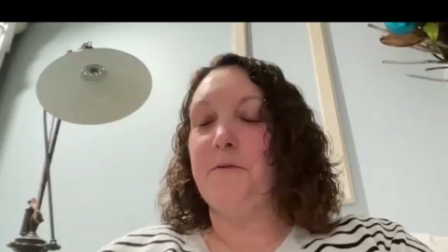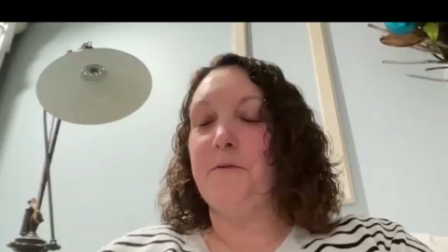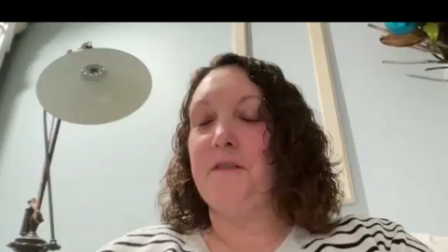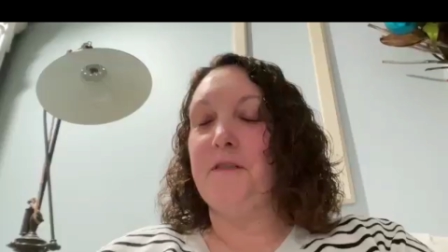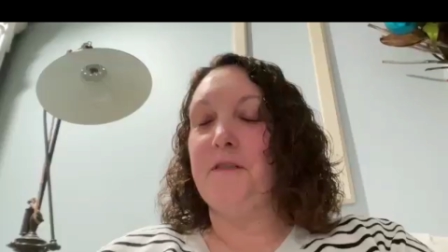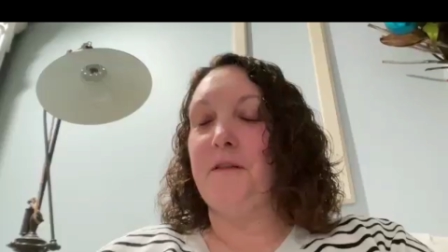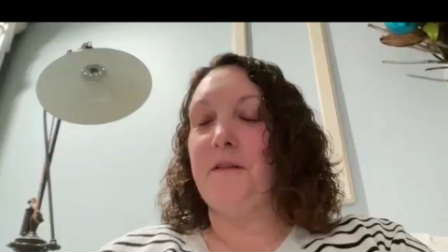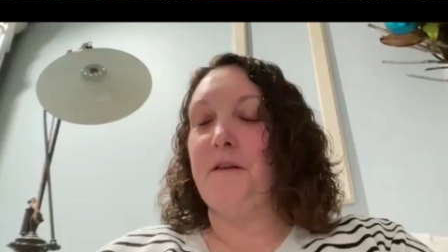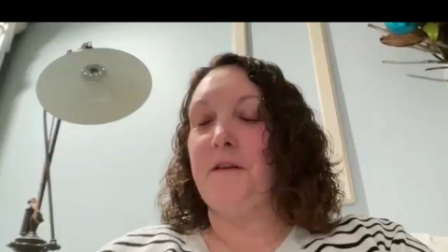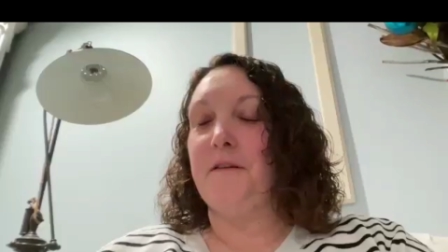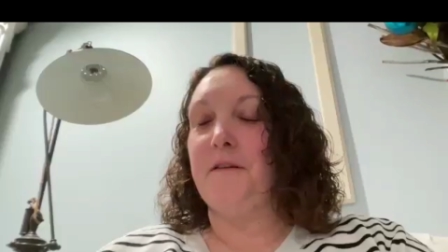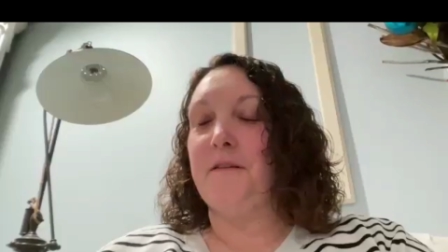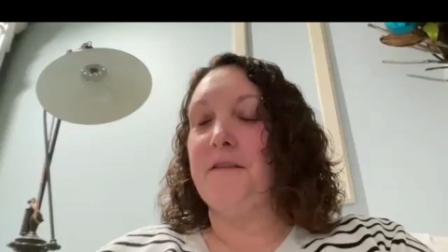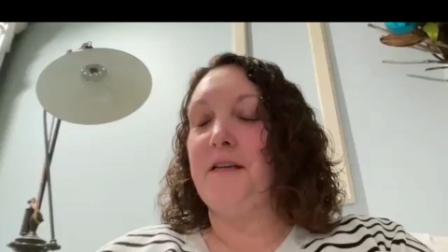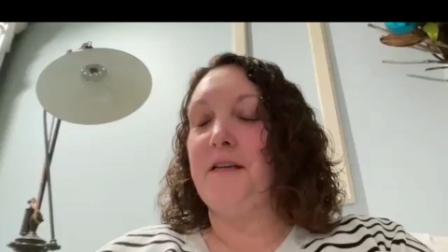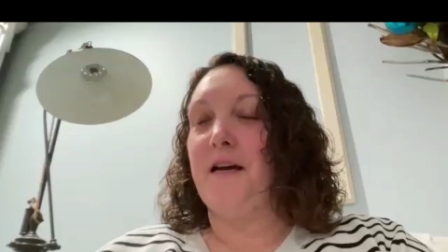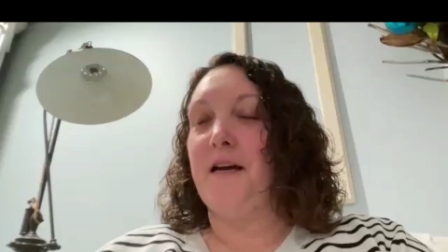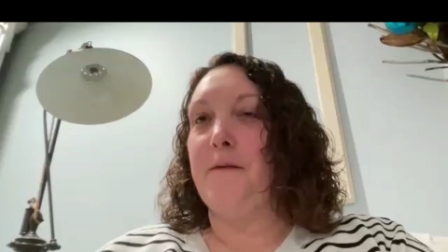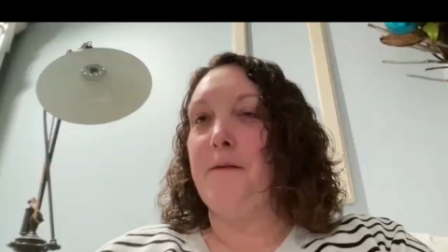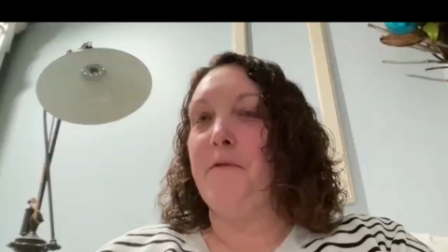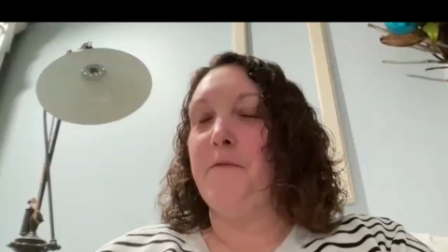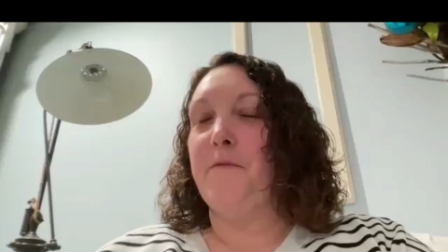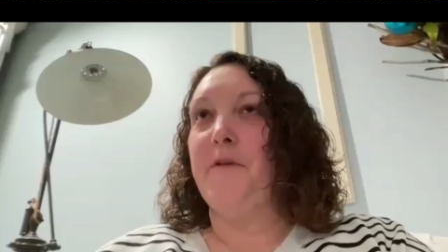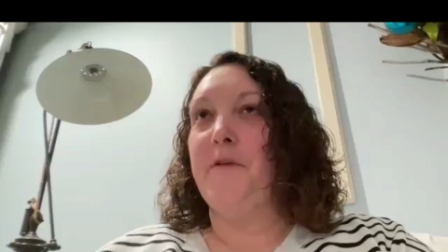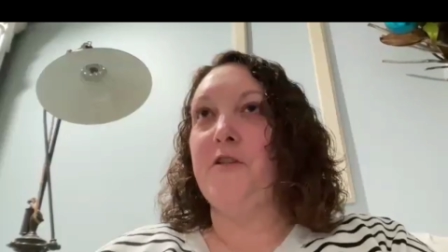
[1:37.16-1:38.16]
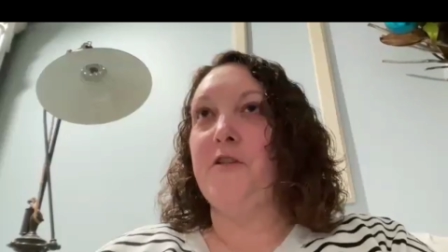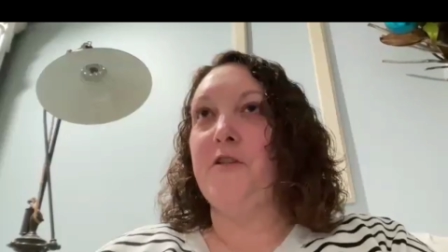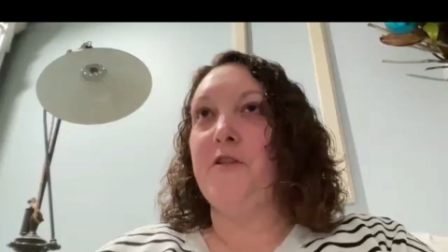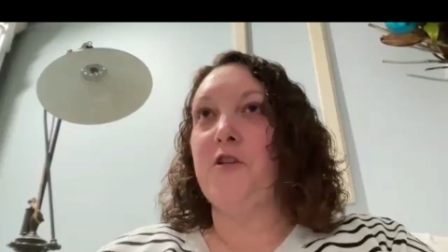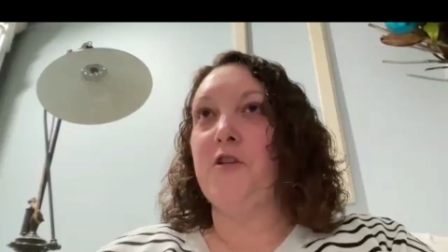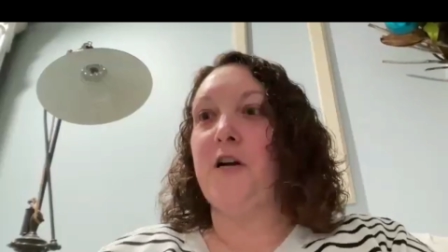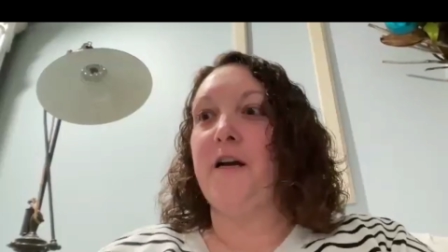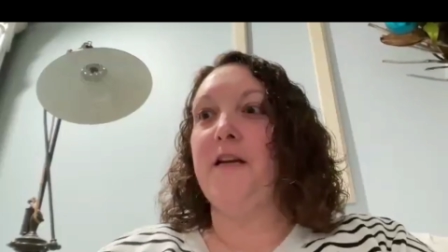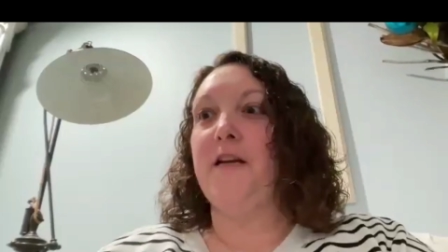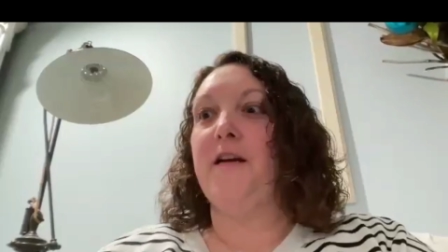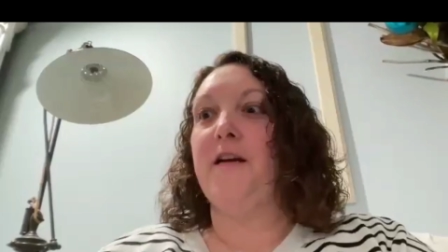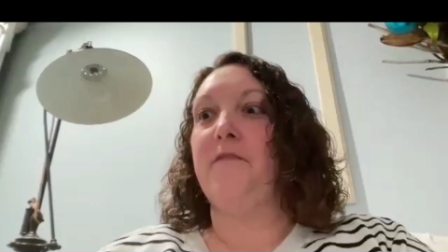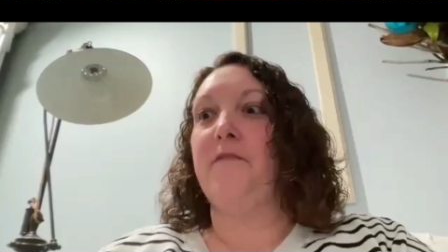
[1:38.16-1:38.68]
was a long time. And we
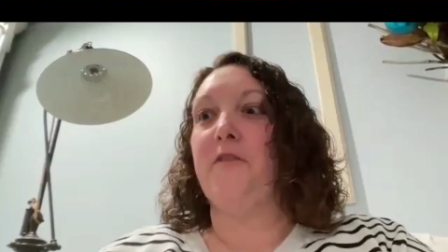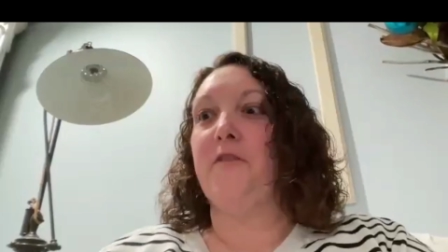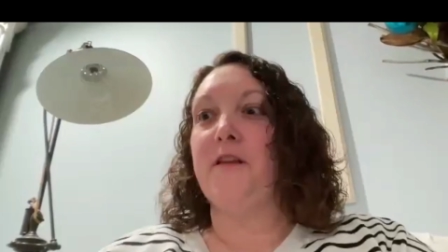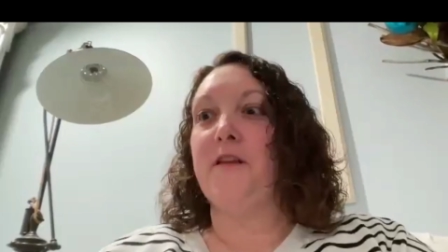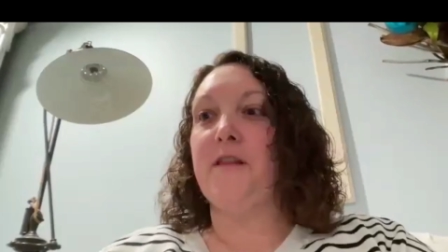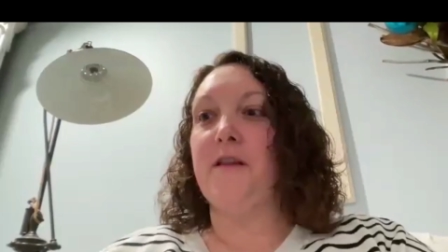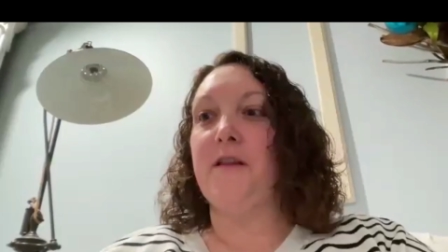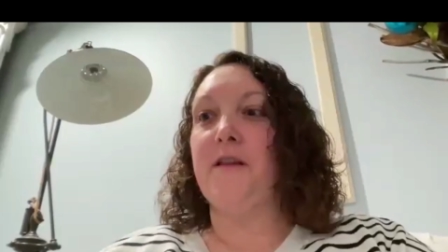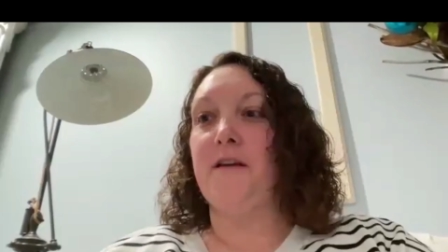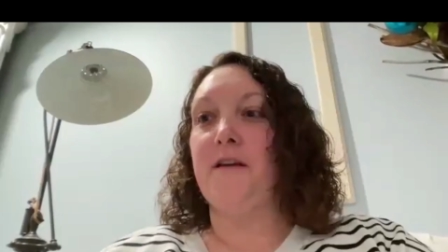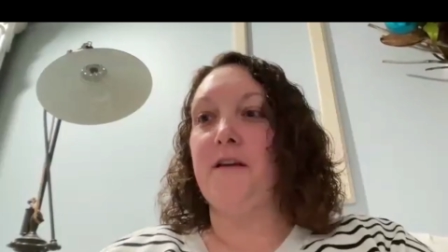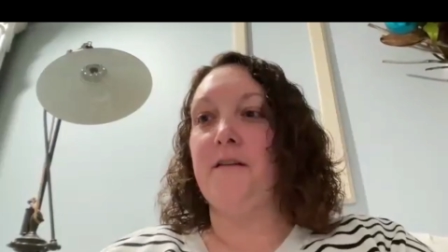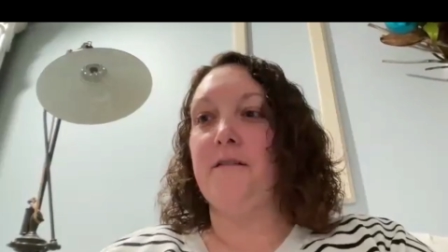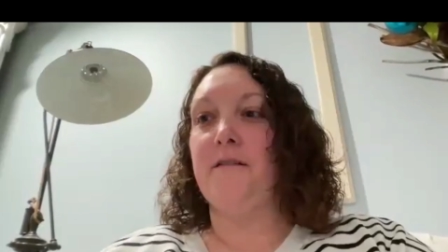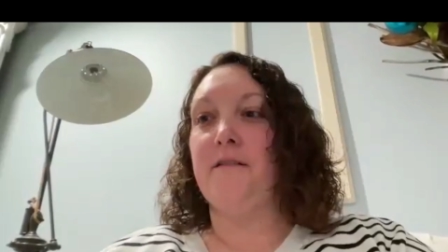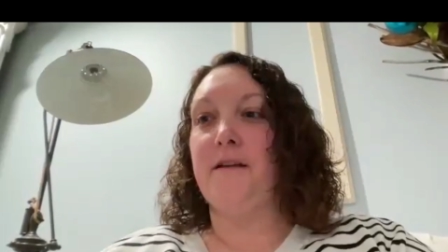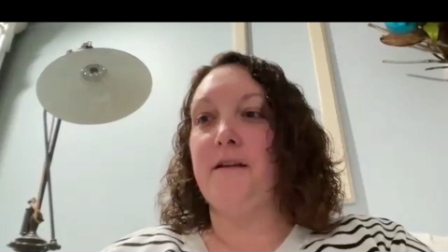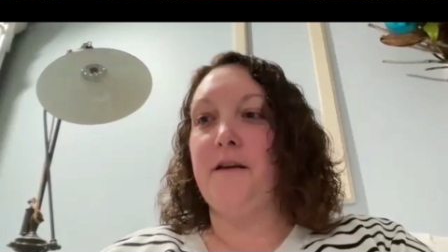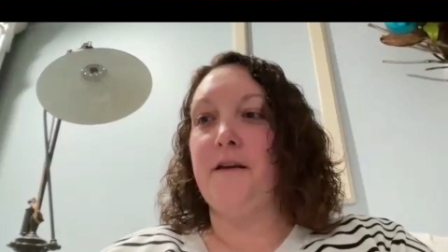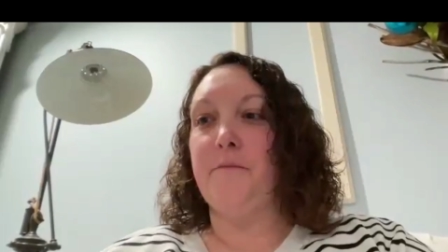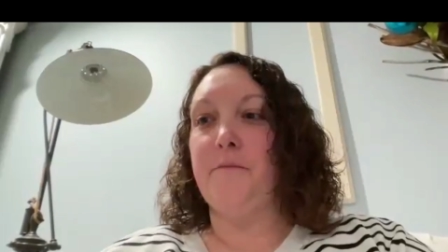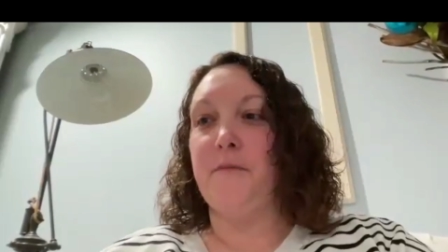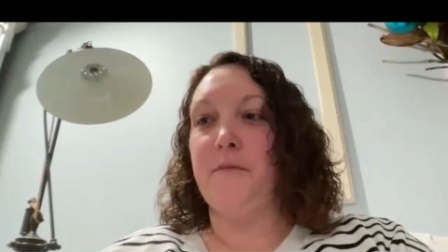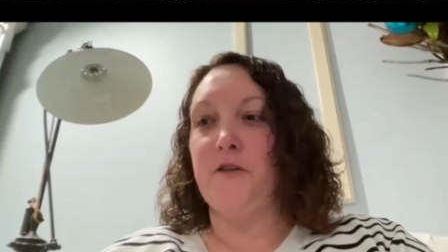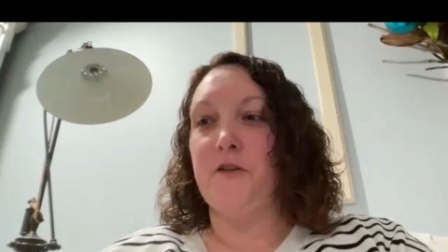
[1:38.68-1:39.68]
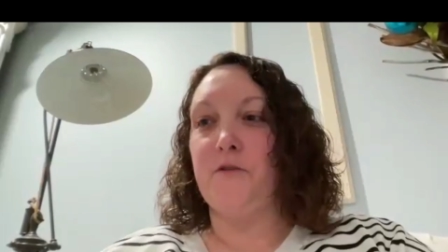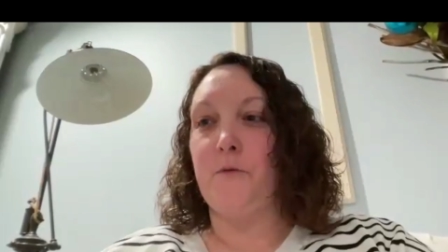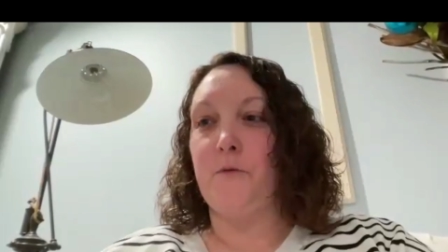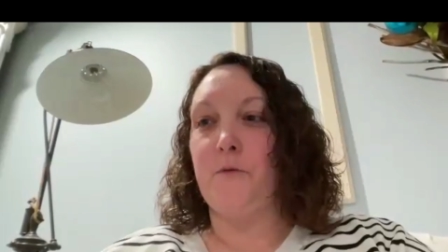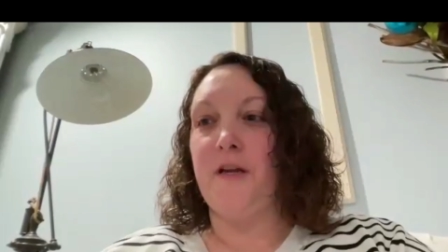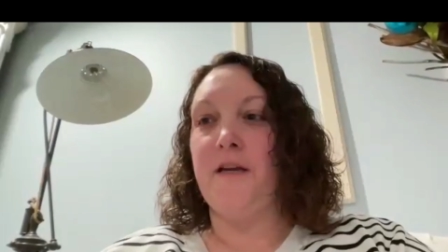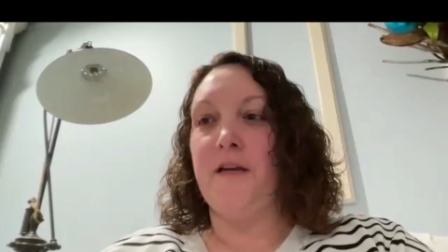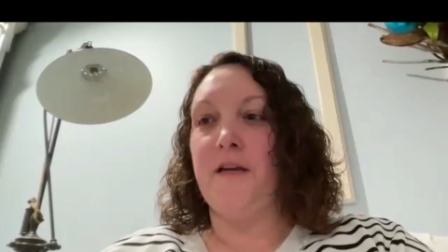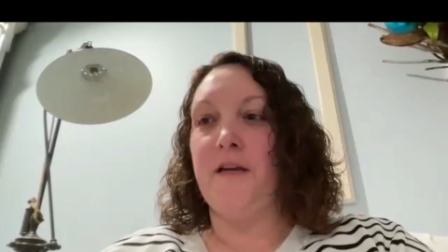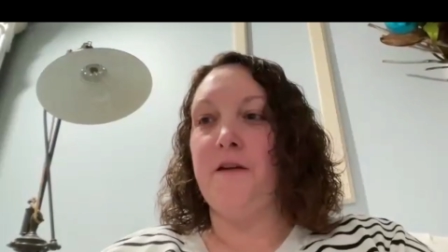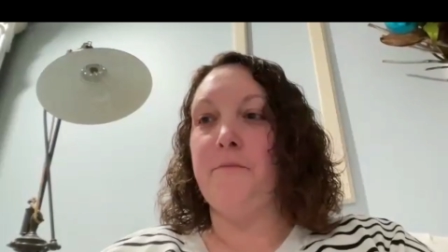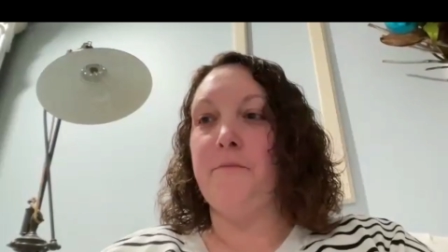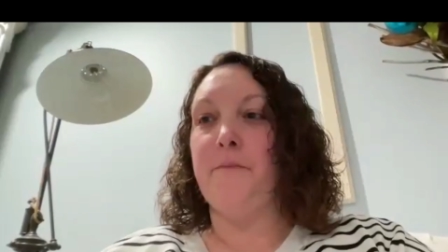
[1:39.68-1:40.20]
tried everything in
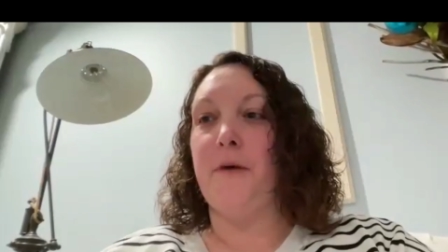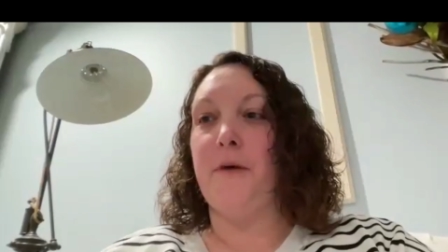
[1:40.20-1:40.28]
between.